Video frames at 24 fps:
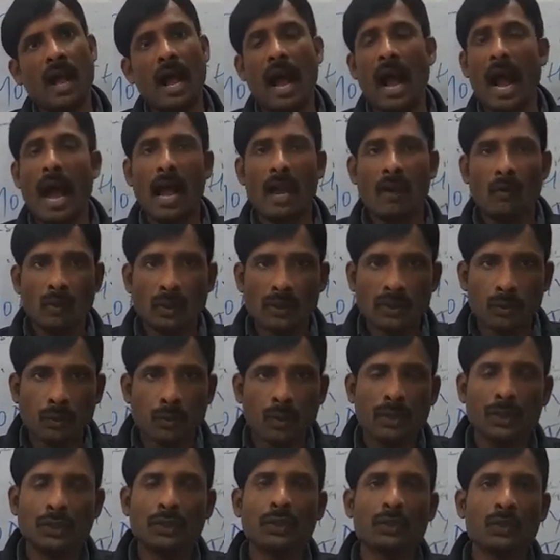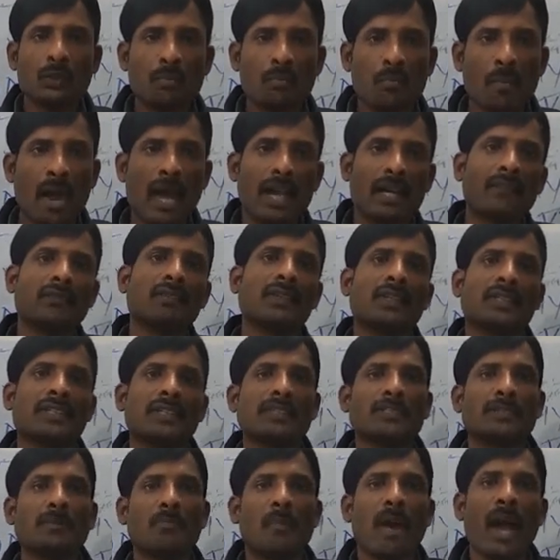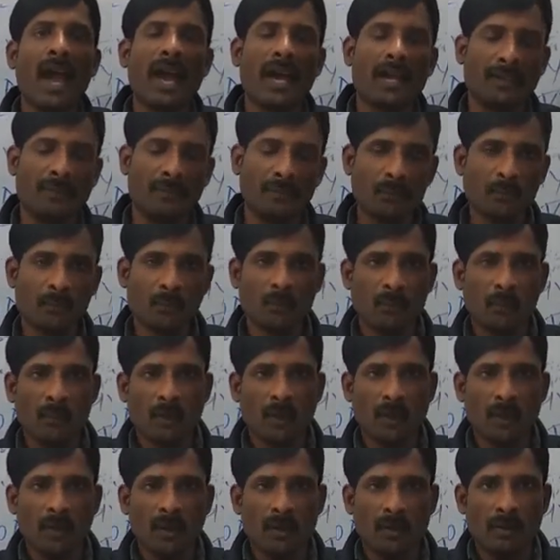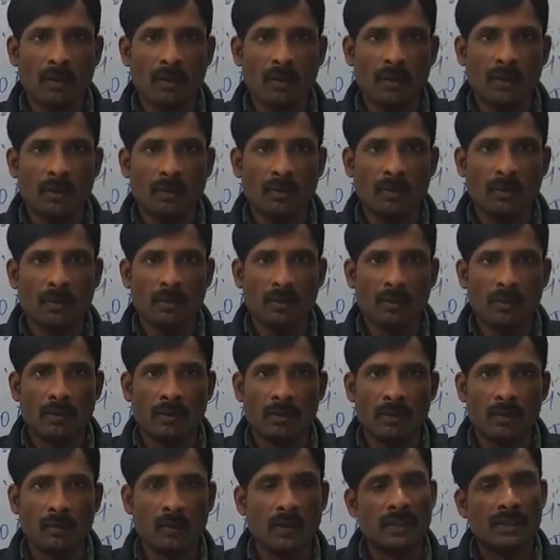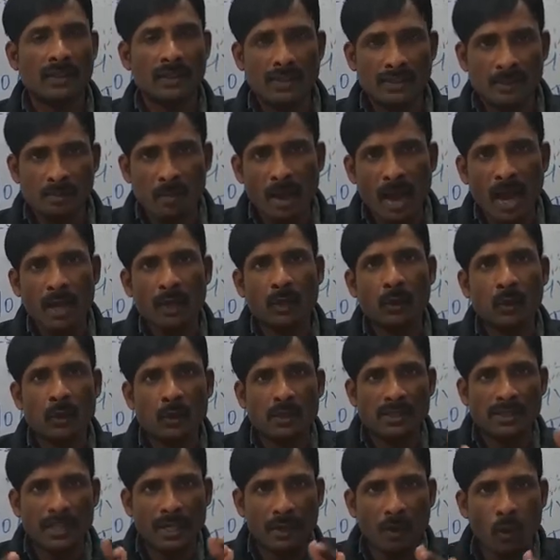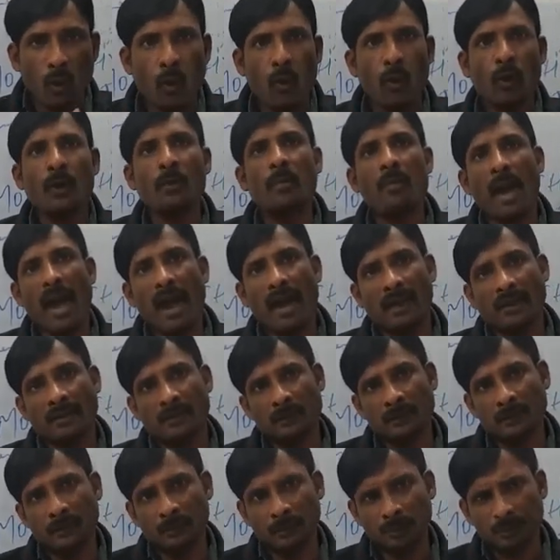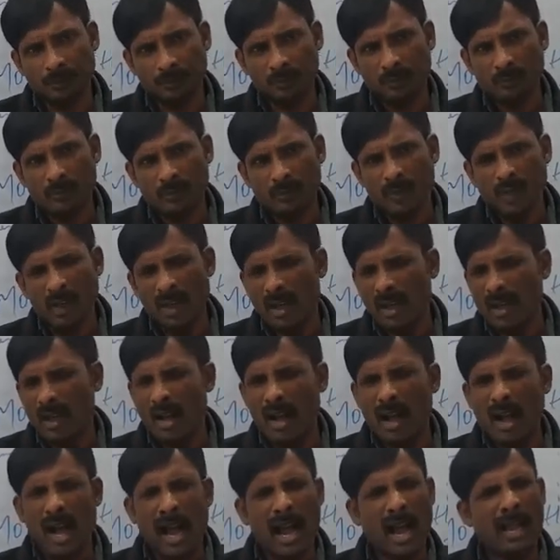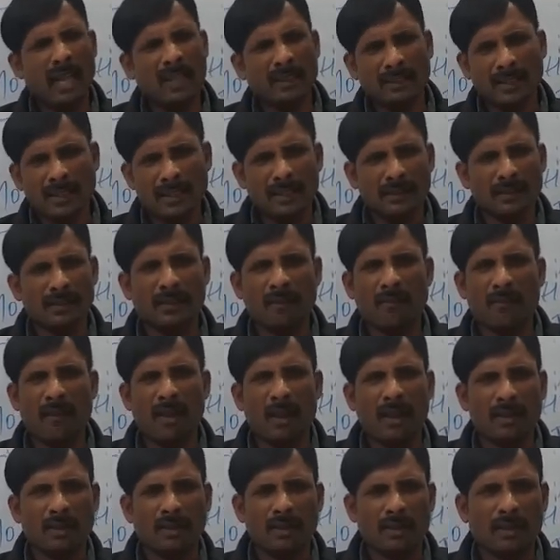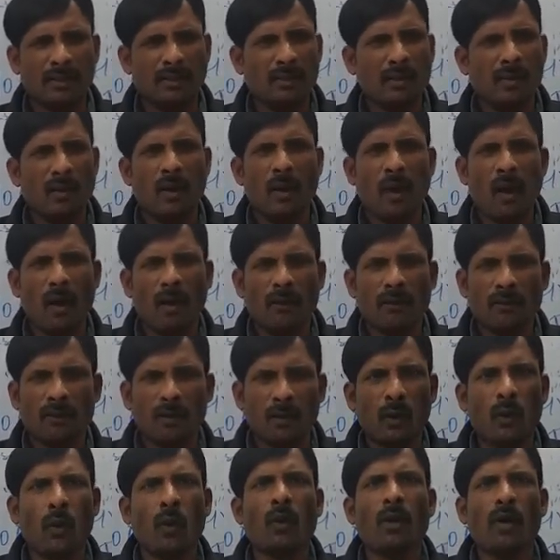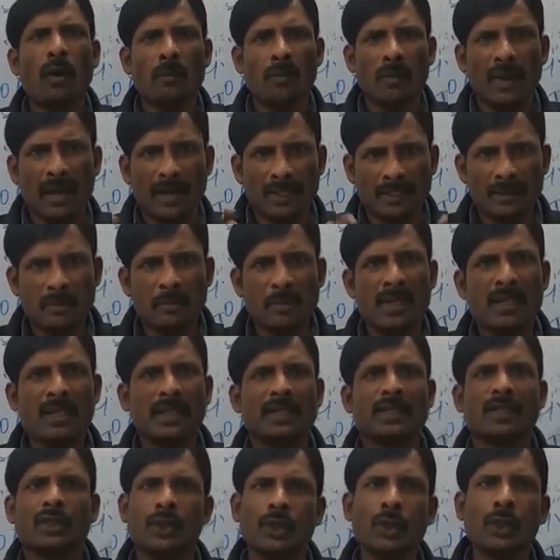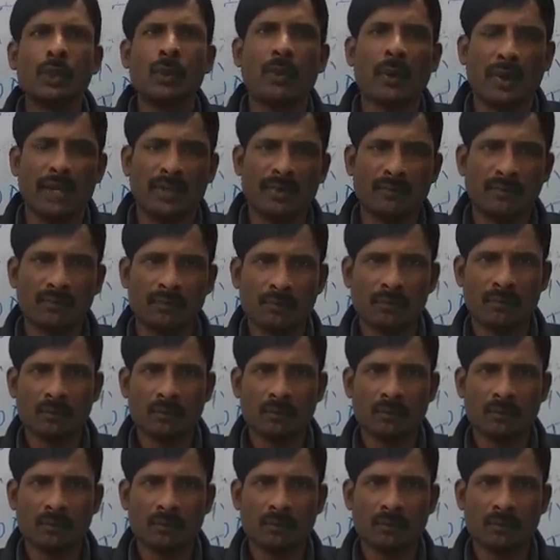I was ready to marry with this man who is an old man, and then the father of grown up like me children.